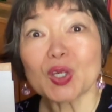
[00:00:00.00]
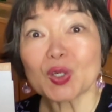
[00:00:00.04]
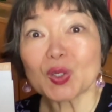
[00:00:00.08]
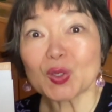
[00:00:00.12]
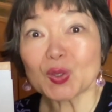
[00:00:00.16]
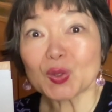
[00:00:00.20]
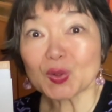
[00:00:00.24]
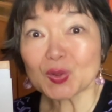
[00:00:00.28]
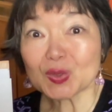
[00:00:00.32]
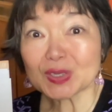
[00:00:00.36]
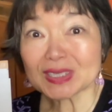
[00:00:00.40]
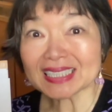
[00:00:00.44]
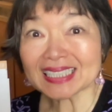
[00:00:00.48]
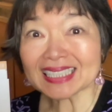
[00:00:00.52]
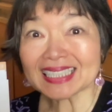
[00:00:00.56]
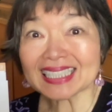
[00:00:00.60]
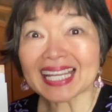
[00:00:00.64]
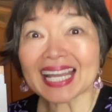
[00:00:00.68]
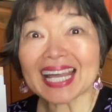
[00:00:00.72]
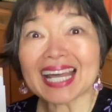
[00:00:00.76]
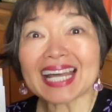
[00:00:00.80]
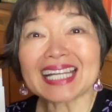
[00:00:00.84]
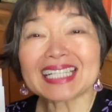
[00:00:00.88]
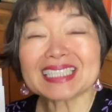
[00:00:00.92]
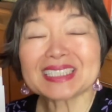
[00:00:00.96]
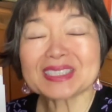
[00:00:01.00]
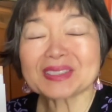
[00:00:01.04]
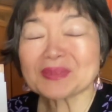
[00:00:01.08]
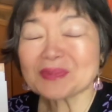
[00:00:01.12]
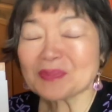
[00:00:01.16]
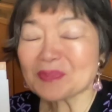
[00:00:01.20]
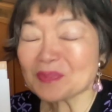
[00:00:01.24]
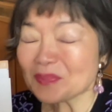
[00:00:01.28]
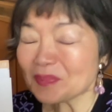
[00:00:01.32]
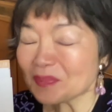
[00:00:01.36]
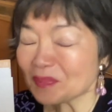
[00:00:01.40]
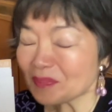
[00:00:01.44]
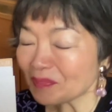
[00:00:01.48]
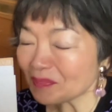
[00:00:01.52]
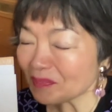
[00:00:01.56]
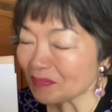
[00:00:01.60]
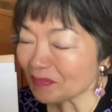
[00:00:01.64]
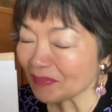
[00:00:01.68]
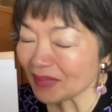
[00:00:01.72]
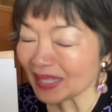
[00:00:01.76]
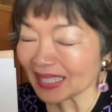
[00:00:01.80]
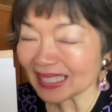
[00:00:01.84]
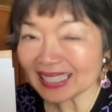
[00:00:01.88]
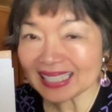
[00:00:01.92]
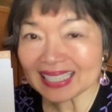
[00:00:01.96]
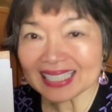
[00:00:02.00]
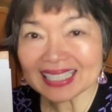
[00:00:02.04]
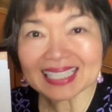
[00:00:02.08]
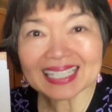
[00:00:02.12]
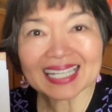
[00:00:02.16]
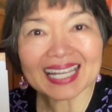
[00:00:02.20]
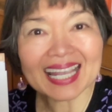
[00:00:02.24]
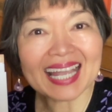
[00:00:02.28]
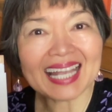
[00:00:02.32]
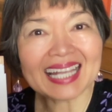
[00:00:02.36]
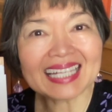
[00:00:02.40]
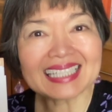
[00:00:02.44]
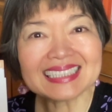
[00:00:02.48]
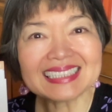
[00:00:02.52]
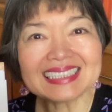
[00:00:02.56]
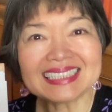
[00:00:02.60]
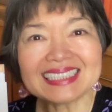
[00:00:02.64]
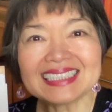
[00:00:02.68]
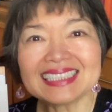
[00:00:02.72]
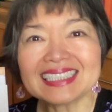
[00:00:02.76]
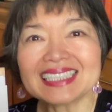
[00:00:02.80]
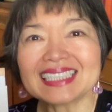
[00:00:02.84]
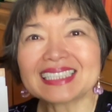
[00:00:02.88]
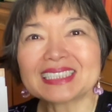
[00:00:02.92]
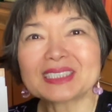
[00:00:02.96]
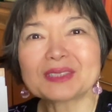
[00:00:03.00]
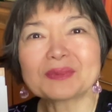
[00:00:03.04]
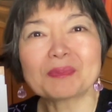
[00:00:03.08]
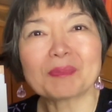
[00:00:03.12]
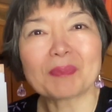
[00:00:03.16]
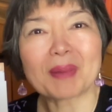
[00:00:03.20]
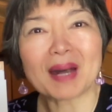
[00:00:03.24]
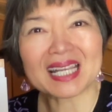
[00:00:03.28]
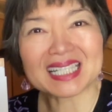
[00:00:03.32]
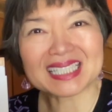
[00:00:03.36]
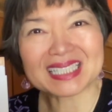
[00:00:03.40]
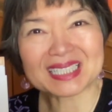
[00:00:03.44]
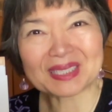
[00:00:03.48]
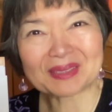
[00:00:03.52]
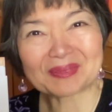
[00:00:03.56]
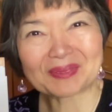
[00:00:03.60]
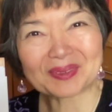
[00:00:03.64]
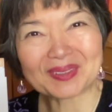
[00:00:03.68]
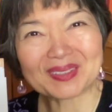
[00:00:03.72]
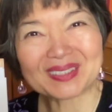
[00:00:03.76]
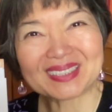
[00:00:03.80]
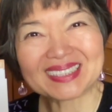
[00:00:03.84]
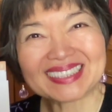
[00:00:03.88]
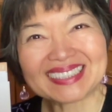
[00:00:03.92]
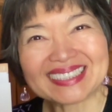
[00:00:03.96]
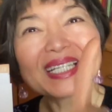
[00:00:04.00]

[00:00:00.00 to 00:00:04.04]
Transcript: using as many kanji as possible.